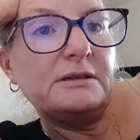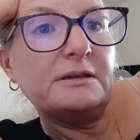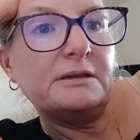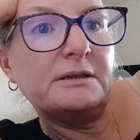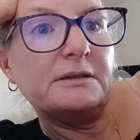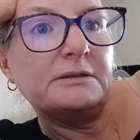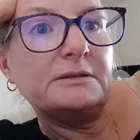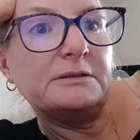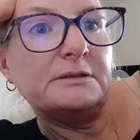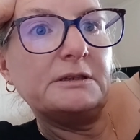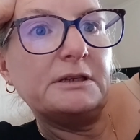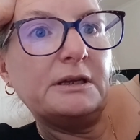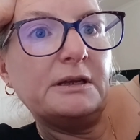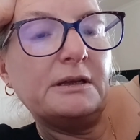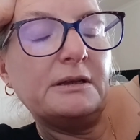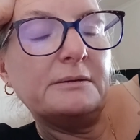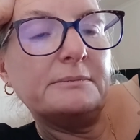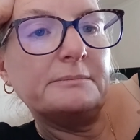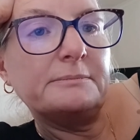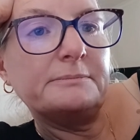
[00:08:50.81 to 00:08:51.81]

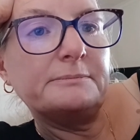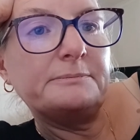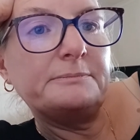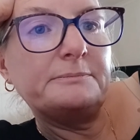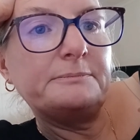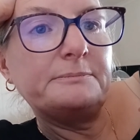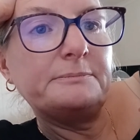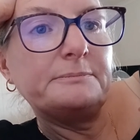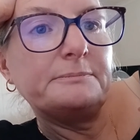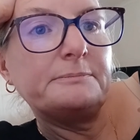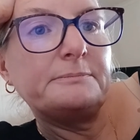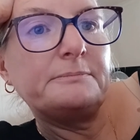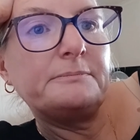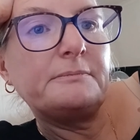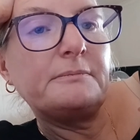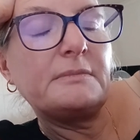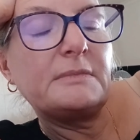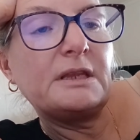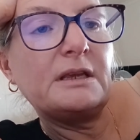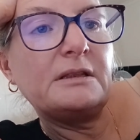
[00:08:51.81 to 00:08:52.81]
And
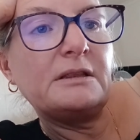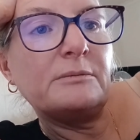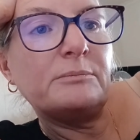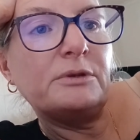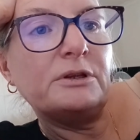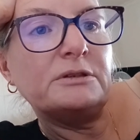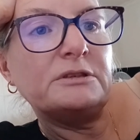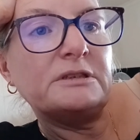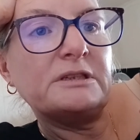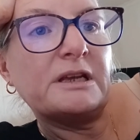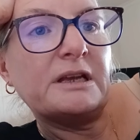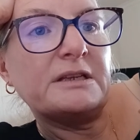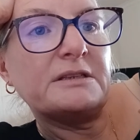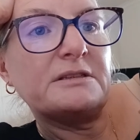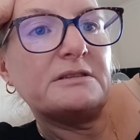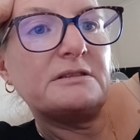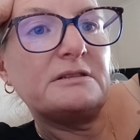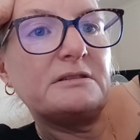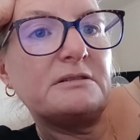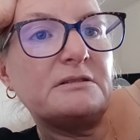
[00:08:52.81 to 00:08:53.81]
the blood
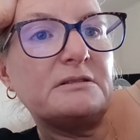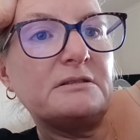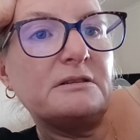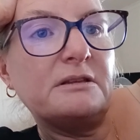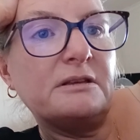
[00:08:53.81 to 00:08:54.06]
tests,